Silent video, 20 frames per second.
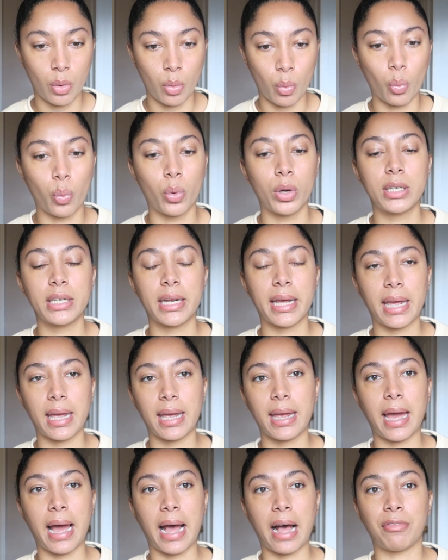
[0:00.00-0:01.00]
would
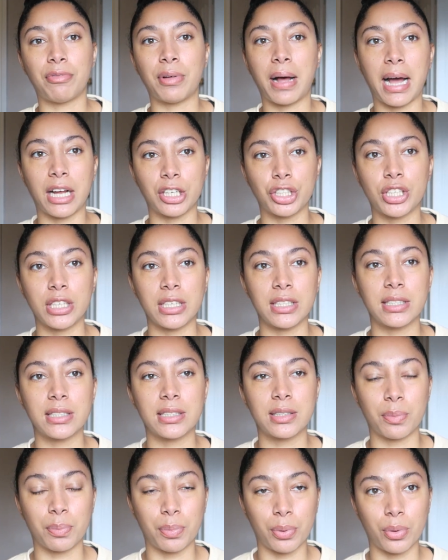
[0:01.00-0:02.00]
he have actually
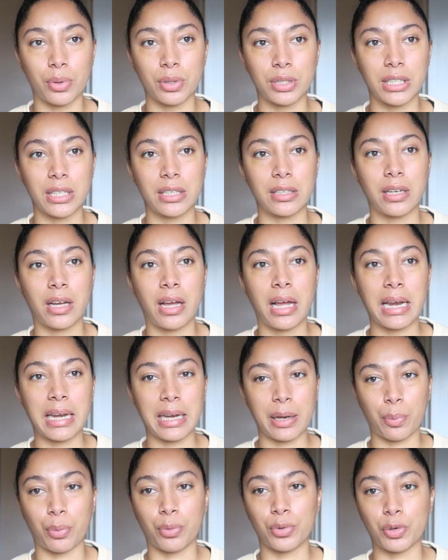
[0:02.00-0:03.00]
supported
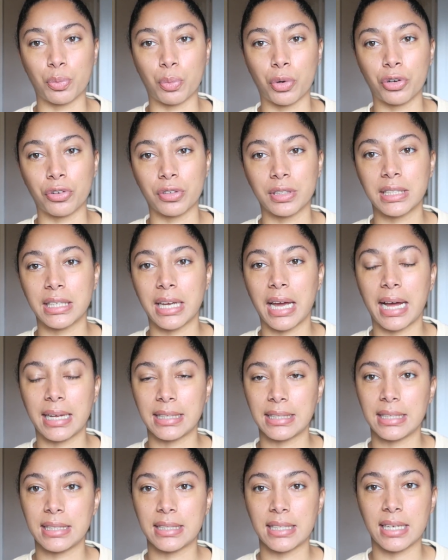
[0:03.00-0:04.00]
liberal democracy,
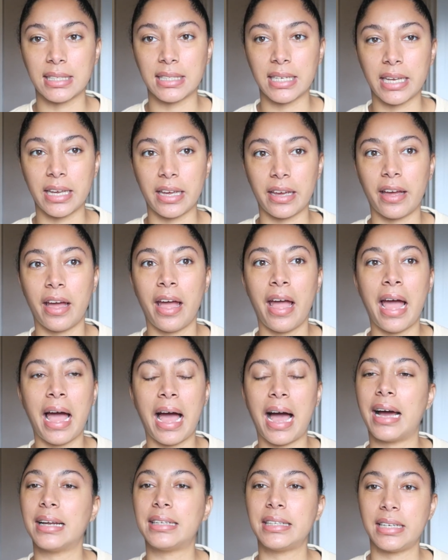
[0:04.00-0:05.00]
as he says here,
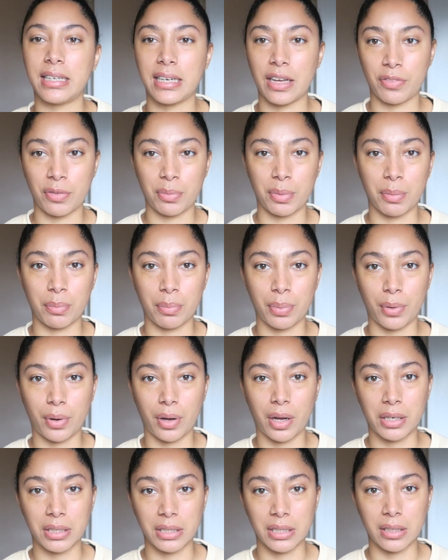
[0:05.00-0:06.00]
had he never been
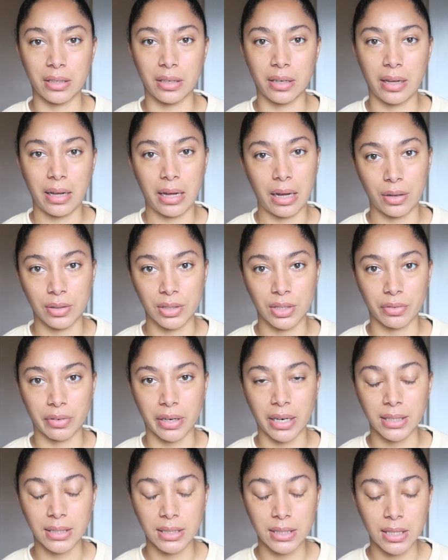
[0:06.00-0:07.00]
put under house
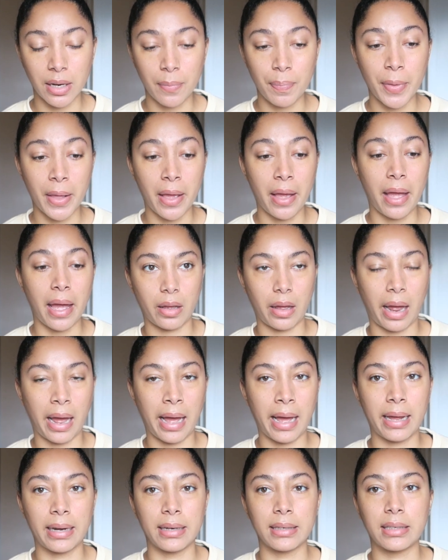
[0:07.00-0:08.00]
arrest?
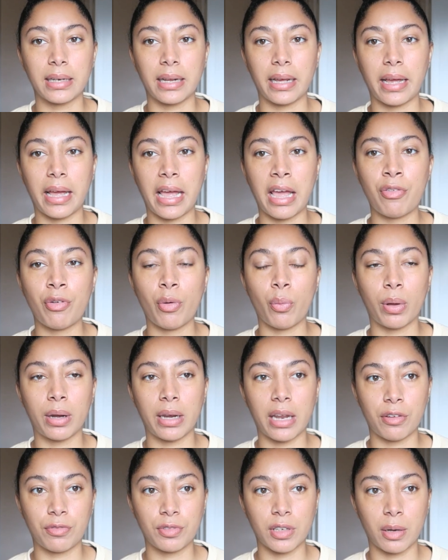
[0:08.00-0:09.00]
And if it were
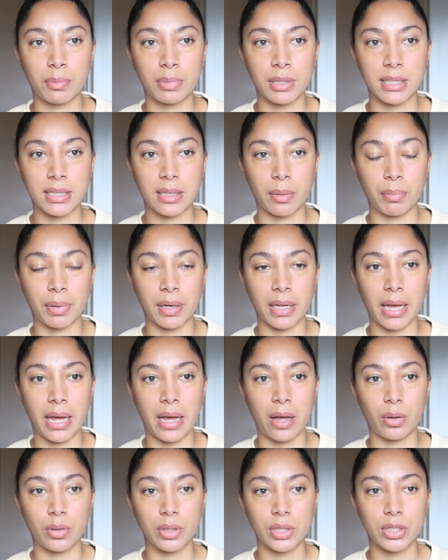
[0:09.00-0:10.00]
left up to somebody
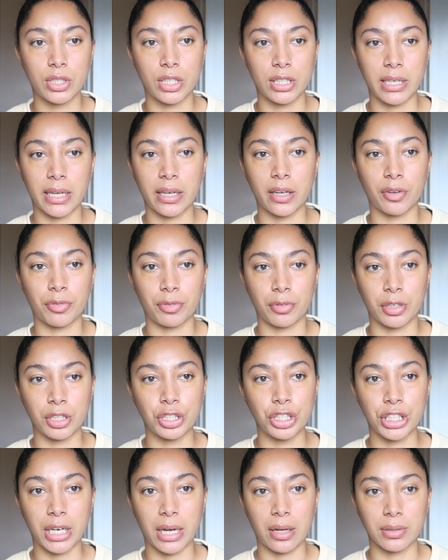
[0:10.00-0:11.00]
else to take over
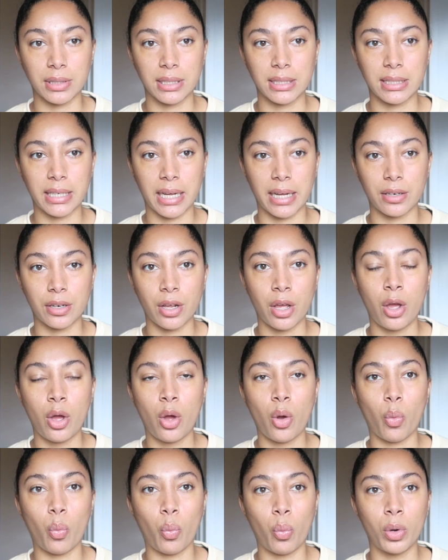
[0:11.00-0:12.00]
in Zhao's stead,
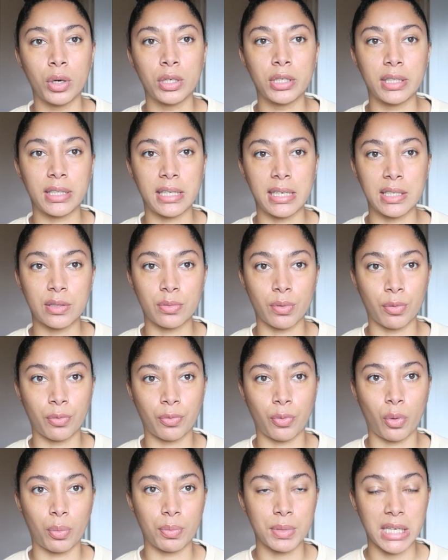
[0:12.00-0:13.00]
would these
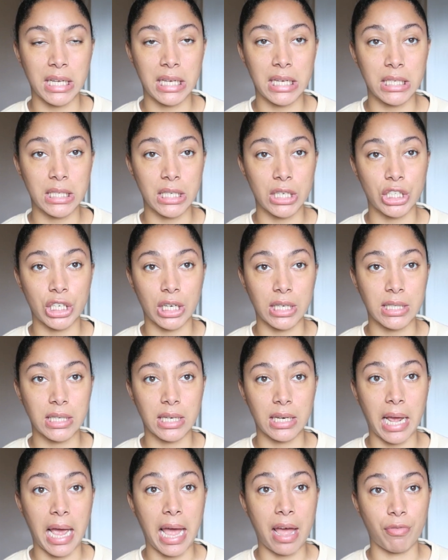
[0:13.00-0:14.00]
reforms that he
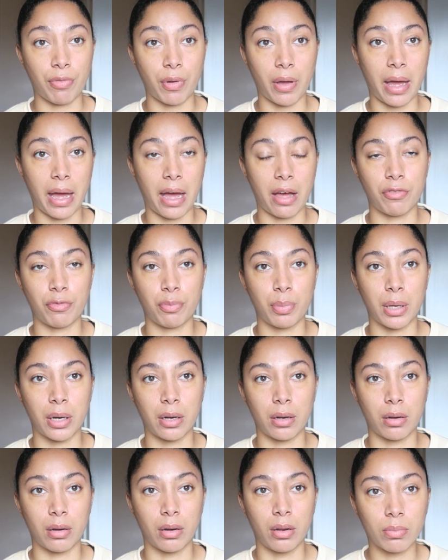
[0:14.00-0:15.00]
suggested ever have
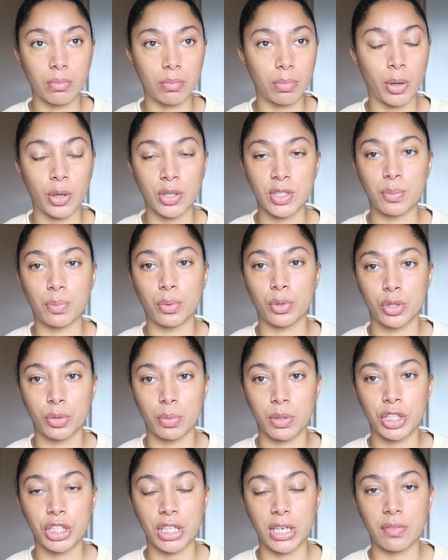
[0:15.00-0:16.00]
been possible
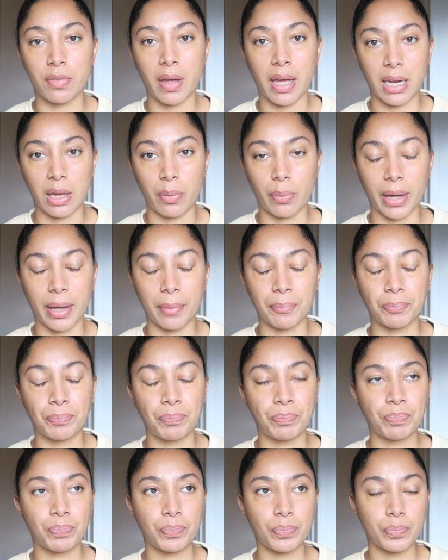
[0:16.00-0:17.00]
to achieve anyway?
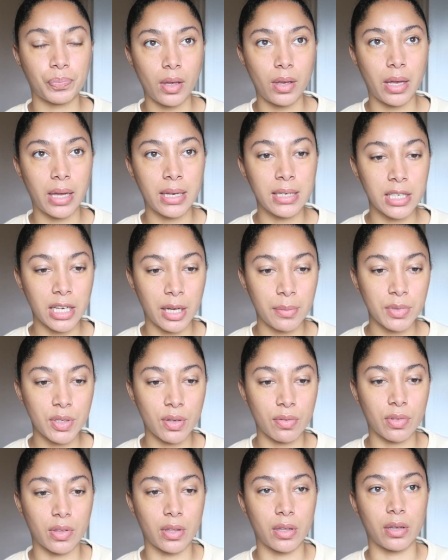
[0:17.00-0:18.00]
In terms
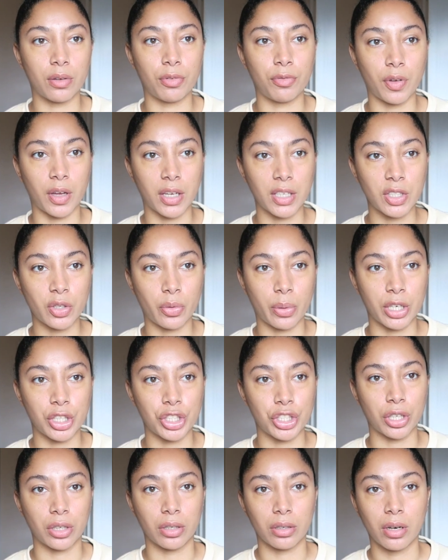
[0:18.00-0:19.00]
of the first
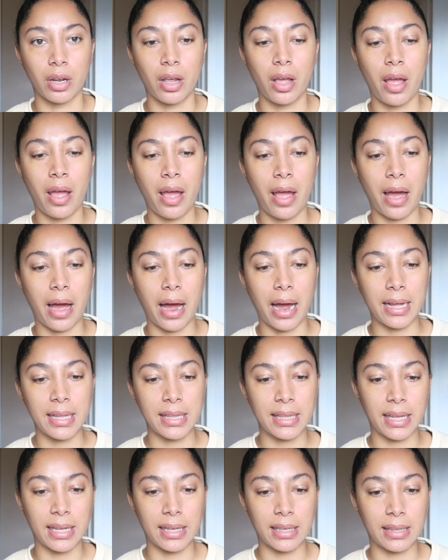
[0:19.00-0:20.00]
question, I
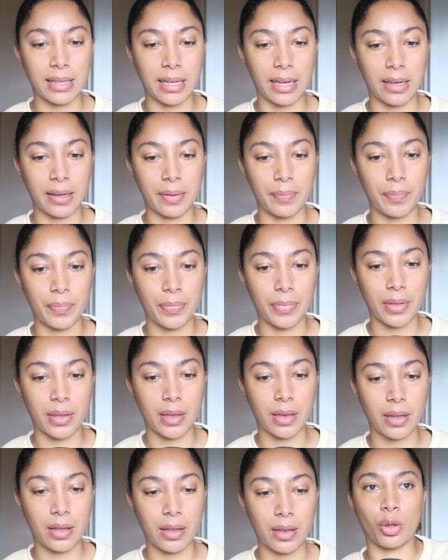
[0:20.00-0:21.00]
think that
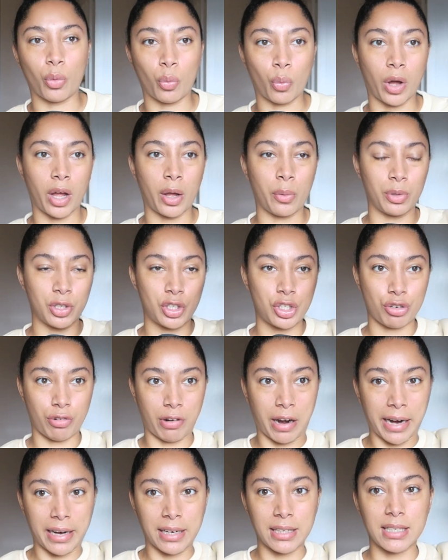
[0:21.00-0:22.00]
what I was
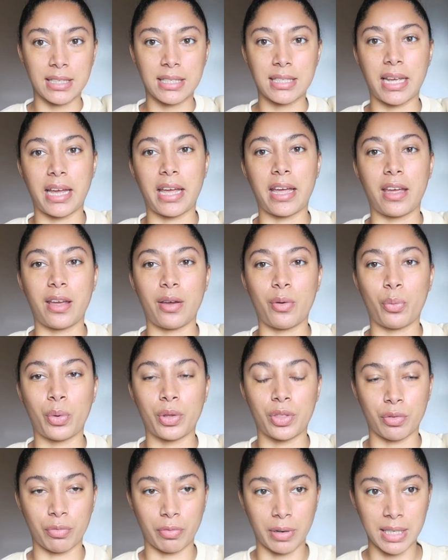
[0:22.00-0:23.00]
trying to say
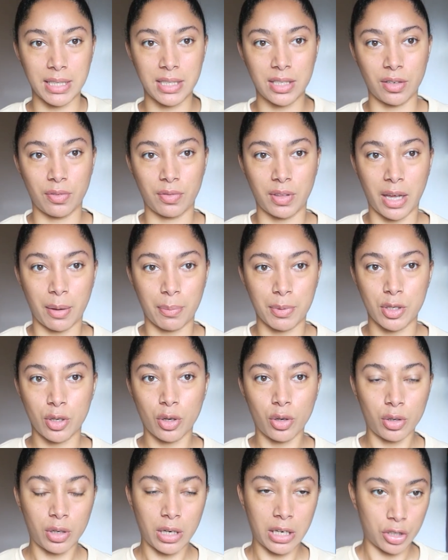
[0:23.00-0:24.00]
with the rest of the
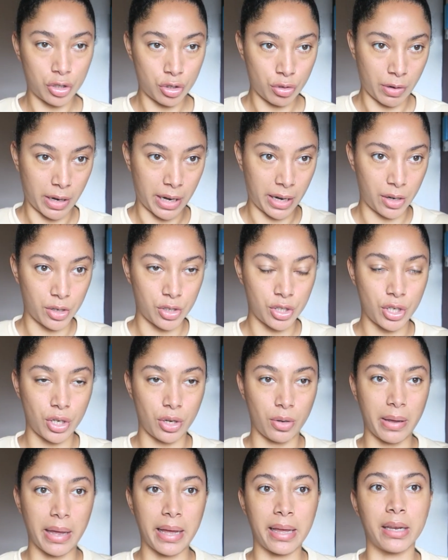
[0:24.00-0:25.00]
episode in trying
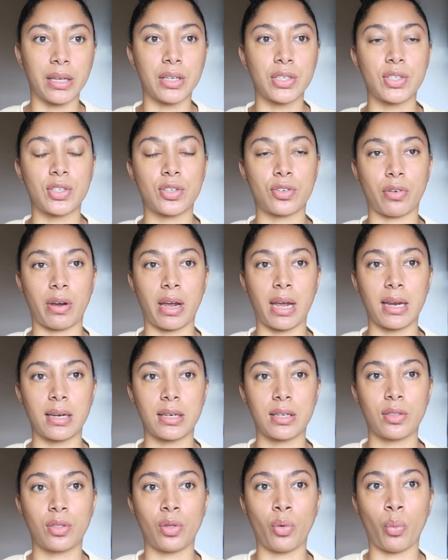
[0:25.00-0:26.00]
to
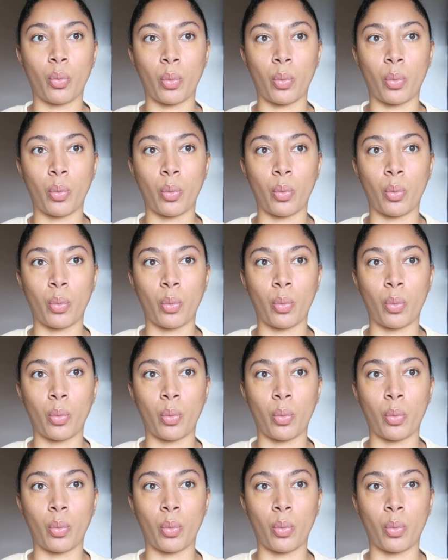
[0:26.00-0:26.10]
illustrate the